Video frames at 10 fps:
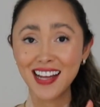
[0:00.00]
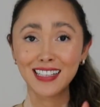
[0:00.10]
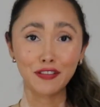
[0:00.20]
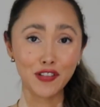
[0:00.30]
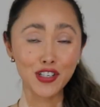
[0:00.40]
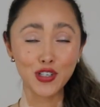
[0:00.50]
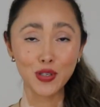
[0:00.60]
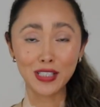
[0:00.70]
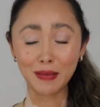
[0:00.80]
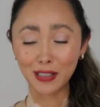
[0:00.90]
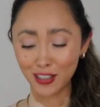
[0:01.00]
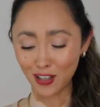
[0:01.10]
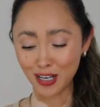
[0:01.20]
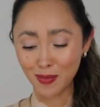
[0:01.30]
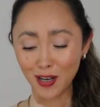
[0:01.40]
The first shoes that I'm going to
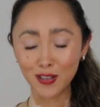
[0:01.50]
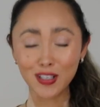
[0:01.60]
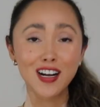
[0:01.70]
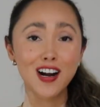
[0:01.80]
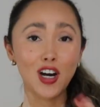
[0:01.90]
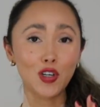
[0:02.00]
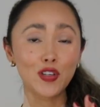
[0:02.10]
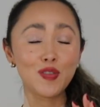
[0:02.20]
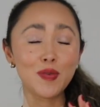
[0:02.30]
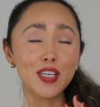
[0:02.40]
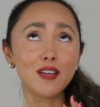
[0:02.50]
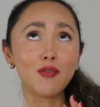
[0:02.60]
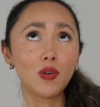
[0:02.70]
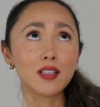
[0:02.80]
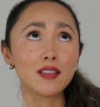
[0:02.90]
talk about are going to be
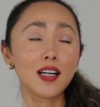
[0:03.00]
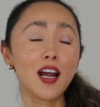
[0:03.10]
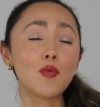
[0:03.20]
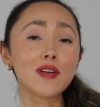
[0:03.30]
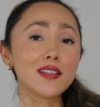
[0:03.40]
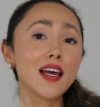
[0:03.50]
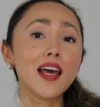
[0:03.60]
ones that I was